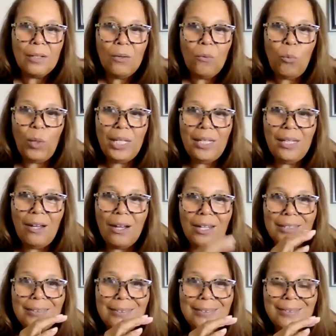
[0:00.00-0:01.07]
we
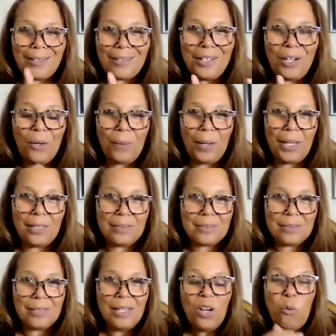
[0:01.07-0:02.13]
are stuck in our ways.
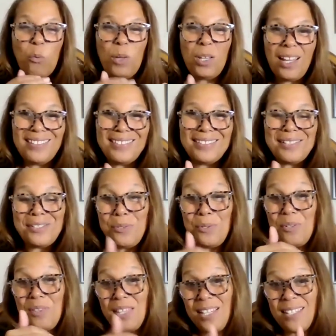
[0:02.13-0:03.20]
We like to
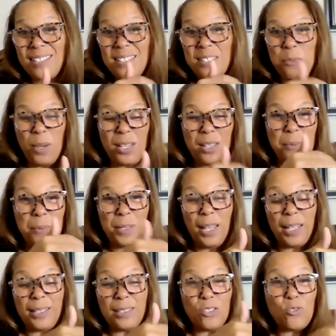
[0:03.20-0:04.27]
do things the way that we
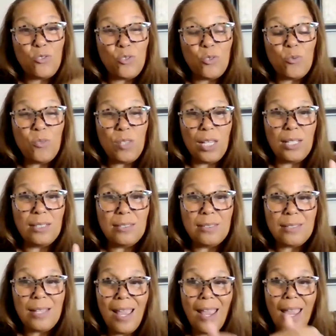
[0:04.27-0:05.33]
like to do
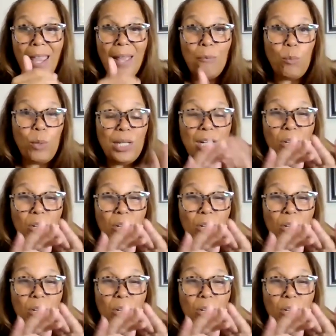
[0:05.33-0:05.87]
things, and we